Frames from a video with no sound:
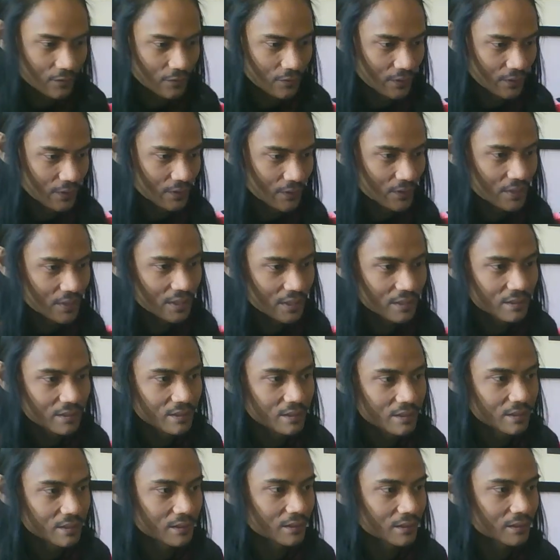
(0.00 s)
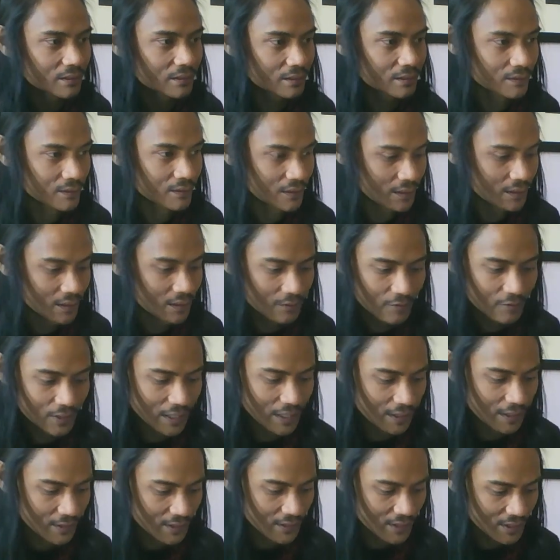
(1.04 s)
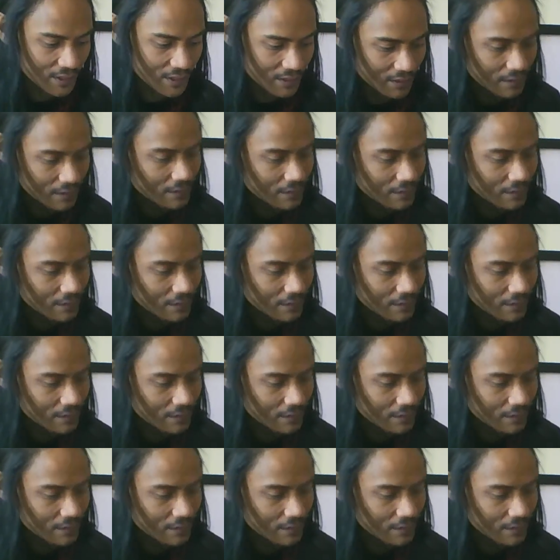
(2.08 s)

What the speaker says: frequencies, different energies.